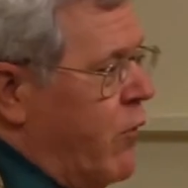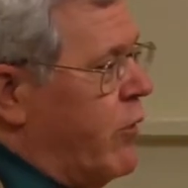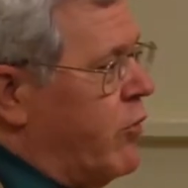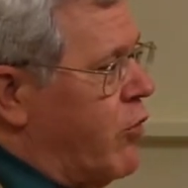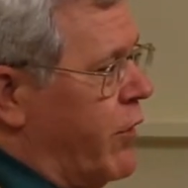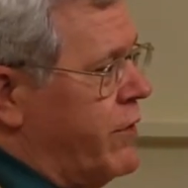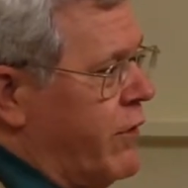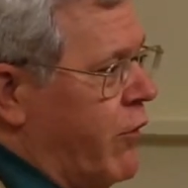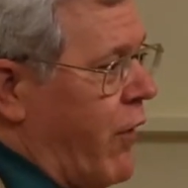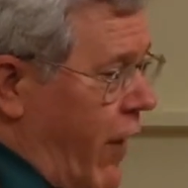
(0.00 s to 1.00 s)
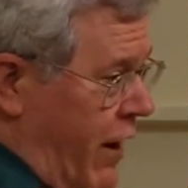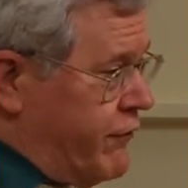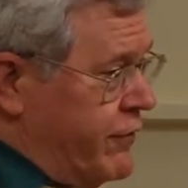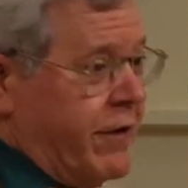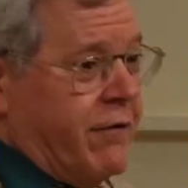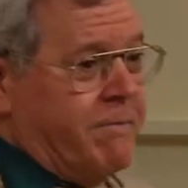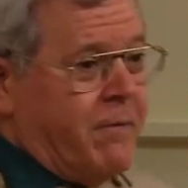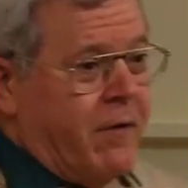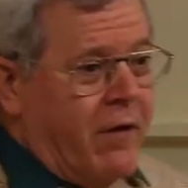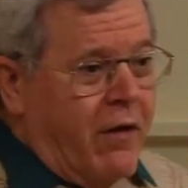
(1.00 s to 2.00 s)
we were going to go right after dinner.
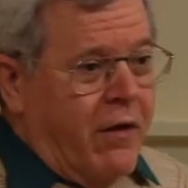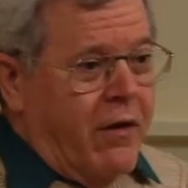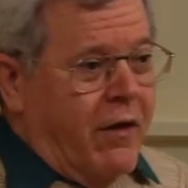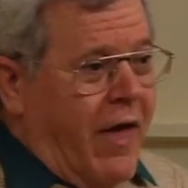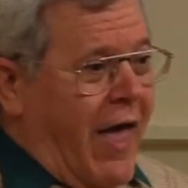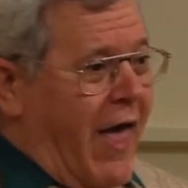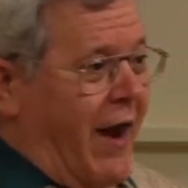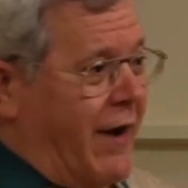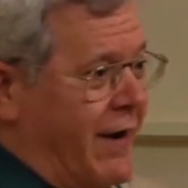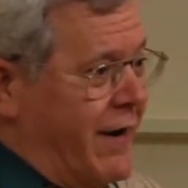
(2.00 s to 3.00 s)
And